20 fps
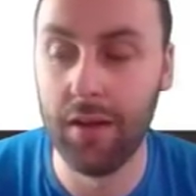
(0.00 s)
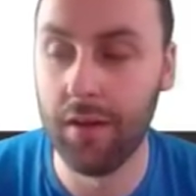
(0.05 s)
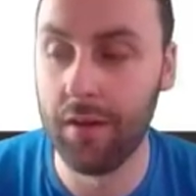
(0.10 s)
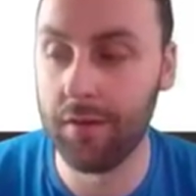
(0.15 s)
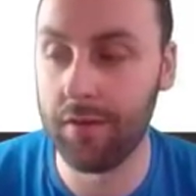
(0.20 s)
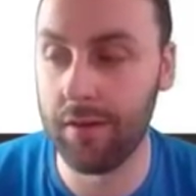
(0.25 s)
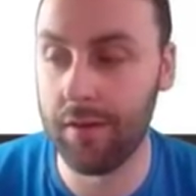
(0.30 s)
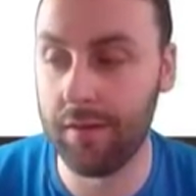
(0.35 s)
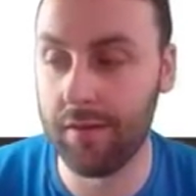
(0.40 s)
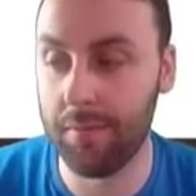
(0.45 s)

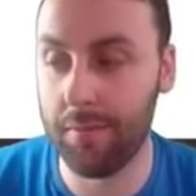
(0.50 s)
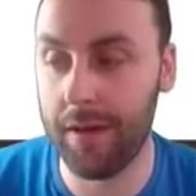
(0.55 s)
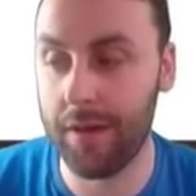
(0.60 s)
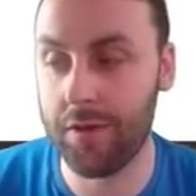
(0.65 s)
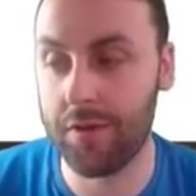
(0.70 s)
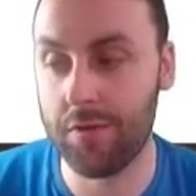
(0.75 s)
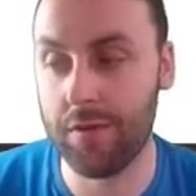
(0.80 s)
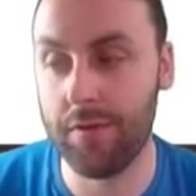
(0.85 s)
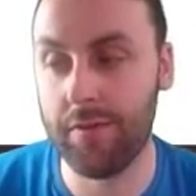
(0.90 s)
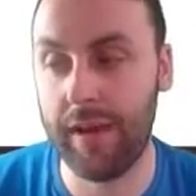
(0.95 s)
So you need to make
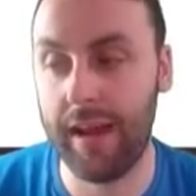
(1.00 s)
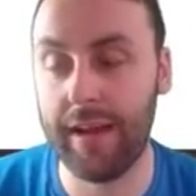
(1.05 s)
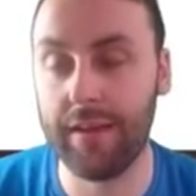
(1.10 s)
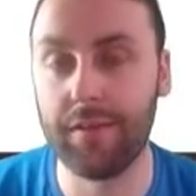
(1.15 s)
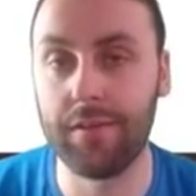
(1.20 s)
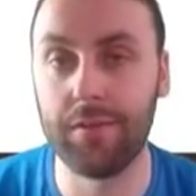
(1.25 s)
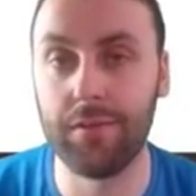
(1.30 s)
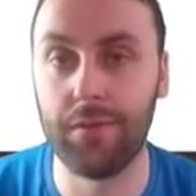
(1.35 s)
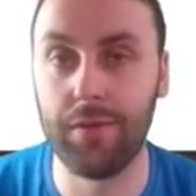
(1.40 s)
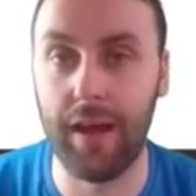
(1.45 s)
sure you've
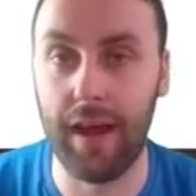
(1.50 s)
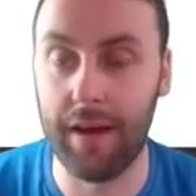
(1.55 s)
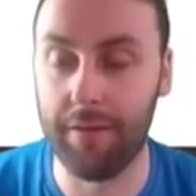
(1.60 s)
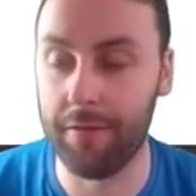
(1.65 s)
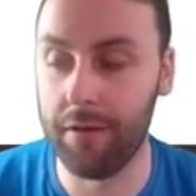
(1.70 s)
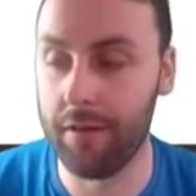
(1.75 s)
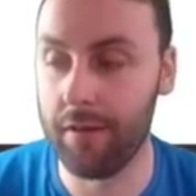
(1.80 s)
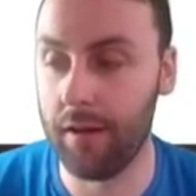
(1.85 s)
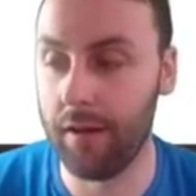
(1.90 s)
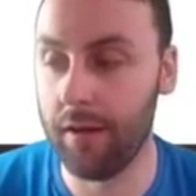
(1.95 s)
cancelled
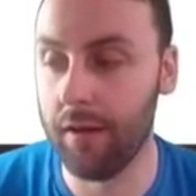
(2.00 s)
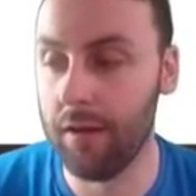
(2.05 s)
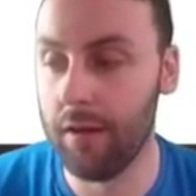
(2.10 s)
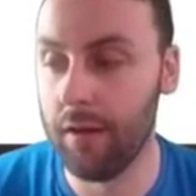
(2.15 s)
everything.